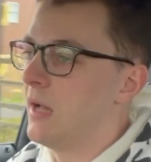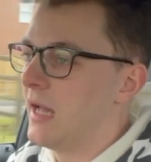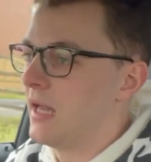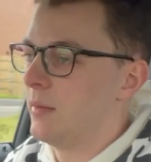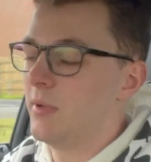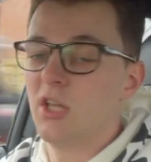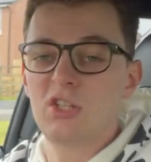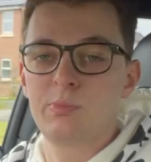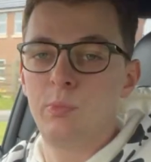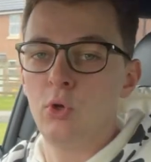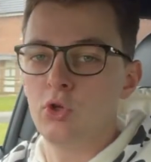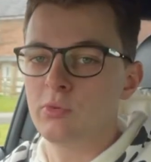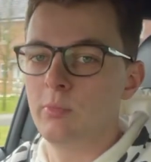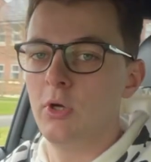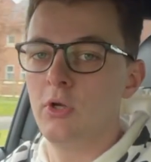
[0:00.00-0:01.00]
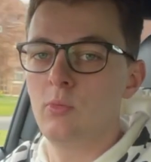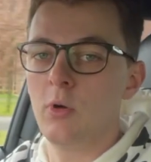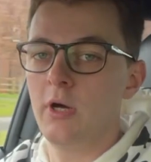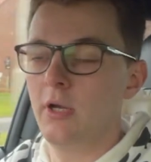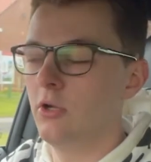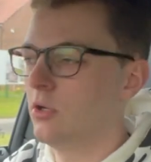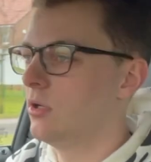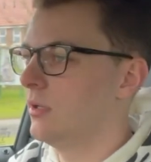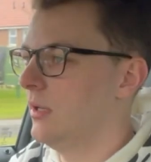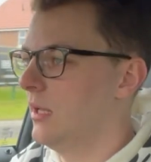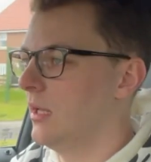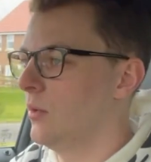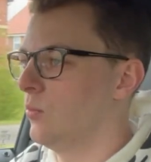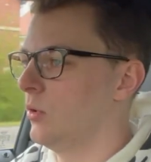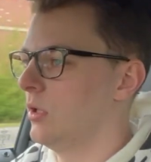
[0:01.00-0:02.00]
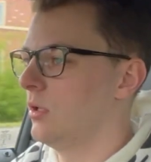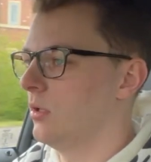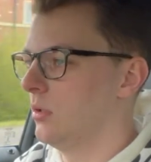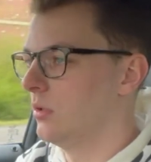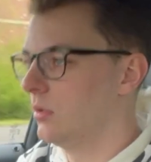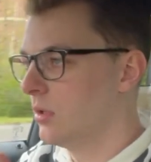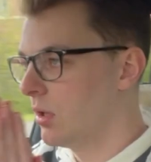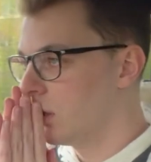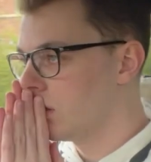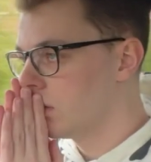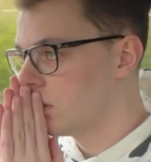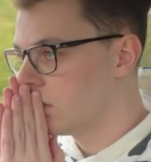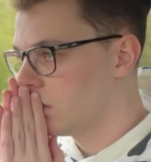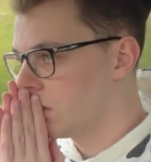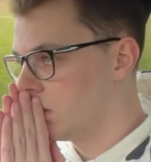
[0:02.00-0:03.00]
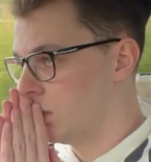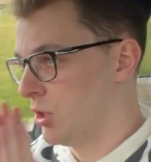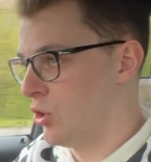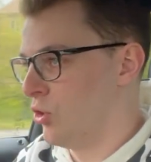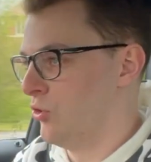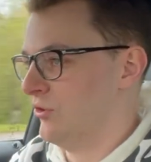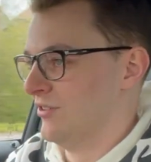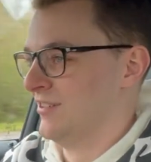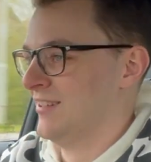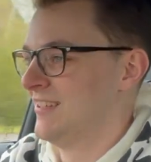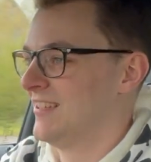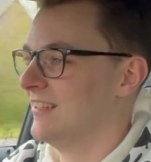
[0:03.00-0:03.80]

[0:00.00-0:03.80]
add a bit of sports mode, why not? It will launch.